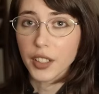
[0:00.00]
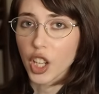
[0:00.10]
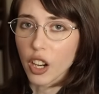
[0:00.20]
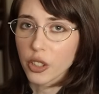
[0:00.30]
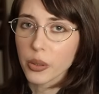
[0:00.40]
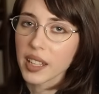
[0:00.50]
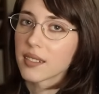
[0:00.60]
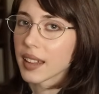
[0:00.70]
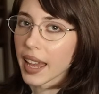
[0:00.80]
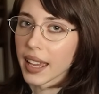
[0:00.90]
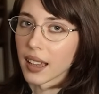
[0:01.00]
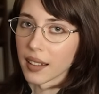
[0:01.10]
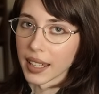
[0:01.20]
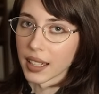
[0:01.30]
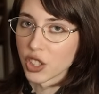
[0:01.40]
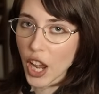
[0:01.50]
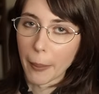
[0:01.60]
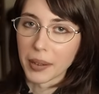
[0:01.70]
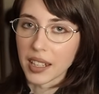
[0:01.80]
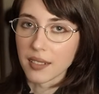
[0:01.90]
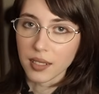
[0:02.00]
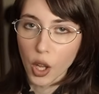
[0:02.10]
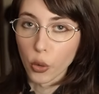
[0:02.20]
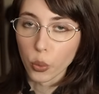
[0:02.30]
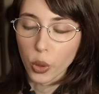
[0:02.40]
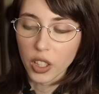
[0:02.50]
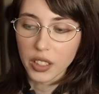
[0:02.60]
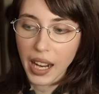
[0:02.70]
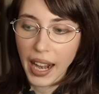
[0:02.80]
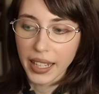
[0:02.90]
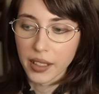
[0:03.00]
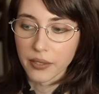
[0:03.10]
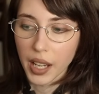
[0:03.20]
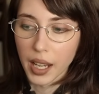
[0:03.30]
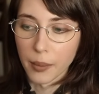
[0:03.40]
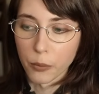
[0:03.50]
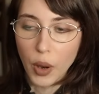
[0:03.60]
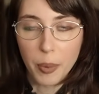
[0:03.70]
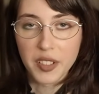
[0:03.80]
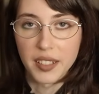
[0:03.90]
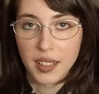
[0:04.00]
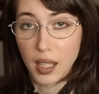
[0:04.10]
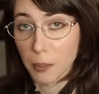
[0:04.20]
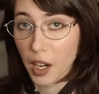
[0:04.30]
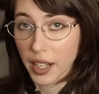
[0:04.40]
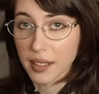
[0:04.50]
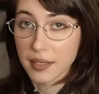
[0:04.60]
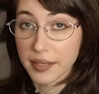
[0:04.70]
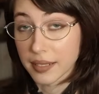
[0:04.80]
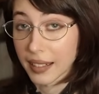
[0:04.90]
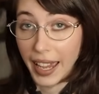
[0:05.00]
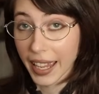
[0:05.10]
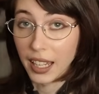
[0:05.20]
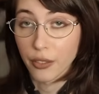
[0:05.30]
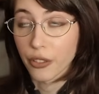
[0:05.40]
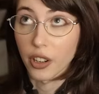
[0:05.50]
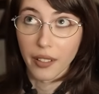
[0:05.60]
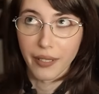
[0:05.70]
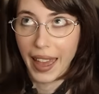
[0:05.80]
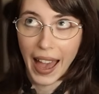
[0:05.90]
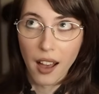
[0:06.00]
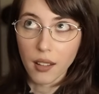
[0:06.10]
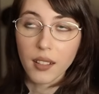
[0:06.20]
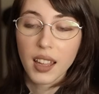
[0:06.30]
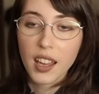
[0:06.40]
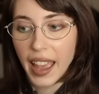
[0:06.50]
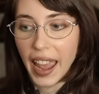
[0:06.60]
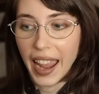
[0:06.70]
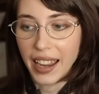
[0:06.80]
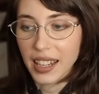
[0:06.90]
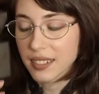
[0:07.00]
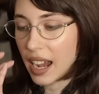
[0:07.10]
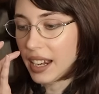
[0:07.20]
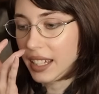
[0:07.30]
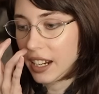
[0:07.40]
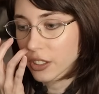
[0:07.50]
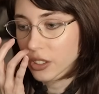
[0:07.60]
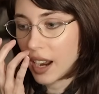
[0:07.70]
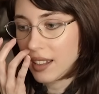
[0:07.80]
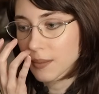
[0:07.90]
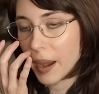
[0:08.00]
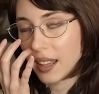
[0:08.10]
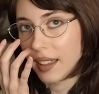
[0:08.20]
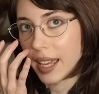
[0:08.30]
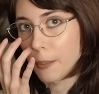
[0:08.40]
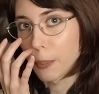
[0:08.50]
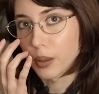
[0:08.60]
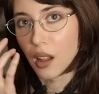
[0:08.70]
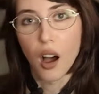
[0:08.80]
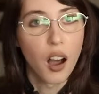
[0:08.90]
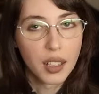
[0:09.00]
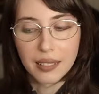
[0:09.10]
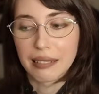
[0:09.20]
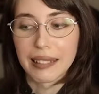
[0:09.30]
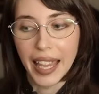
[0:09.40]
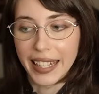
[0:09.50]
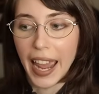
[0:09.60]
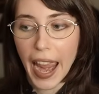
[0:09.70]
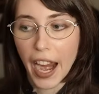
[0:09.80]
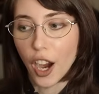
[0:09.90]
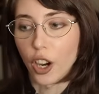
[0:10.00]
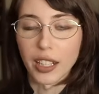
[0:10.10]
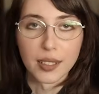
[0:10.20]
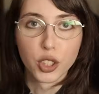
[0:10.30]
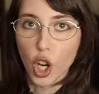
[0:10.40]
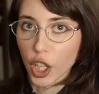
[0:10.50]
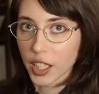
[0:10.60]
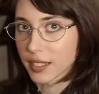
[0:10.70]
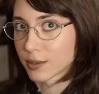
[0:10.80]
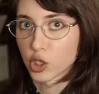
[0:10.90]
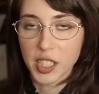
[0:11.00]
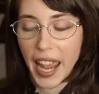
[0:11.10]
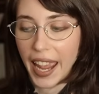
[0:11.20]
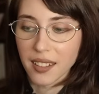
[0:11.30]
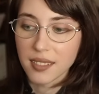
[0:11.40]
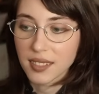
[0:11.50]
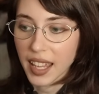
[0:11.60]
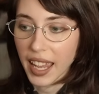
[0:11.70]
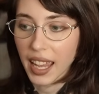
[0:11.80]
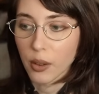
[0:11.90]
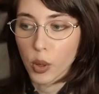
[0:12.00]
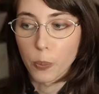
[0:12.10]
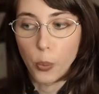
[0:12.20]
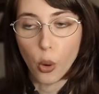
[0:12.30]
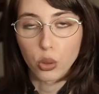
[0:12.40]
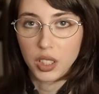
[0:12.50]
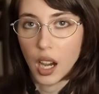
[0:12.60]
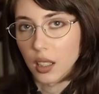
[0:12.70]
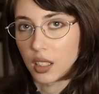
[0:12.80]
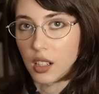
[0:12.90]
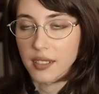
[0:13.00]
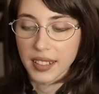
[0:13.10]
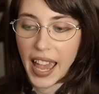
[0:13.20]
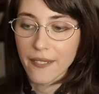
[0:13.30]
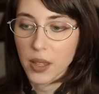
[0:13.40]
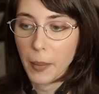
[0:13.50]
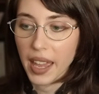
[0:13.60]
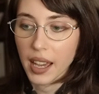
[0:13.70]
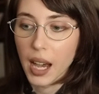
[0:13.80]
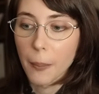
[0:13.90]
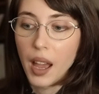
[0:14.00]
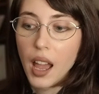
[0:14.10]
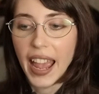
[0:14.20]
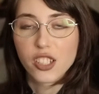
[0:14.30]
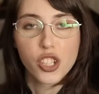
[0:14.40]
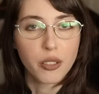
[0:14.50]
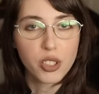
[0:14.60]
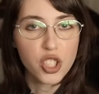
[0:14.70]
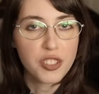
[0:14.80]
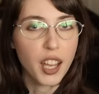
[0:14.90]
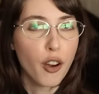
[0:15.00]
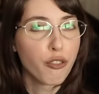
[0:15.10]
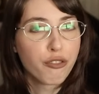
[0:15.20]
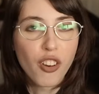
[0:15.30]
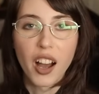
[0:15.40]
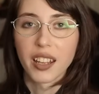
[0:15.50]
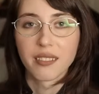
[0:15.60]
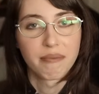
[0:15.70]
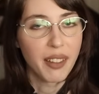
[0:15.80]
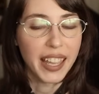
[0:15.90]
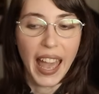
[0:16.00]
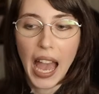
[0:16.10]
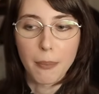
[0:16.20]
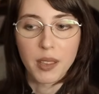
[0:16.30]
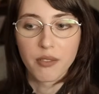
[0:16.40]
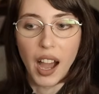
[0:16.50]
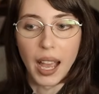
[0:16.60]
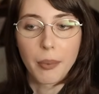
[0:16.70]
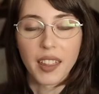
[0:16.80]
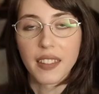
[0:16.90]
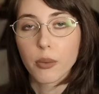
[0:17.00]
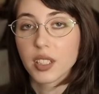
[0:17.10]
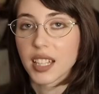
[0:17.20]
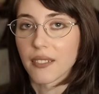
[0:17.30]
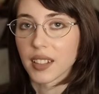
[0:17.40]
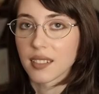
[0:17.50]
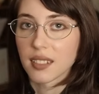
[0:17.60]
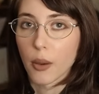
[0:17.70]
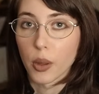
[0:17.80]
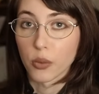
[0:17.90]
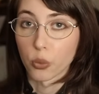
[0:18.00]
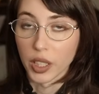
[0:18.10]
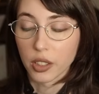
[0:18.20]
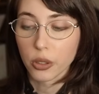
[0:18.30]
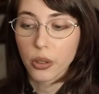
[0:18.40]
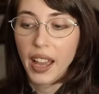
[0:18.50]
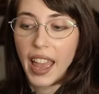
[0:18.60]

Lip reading: Gyaru is a like Japanese loan word kind of representing the American slang for gal. And it's kind of characterized by like blonde, light hair and dark tan skin with bold colors and heavy makeup, and generally just like a fun, like happy vibe. And I think we definitely see that with Riku.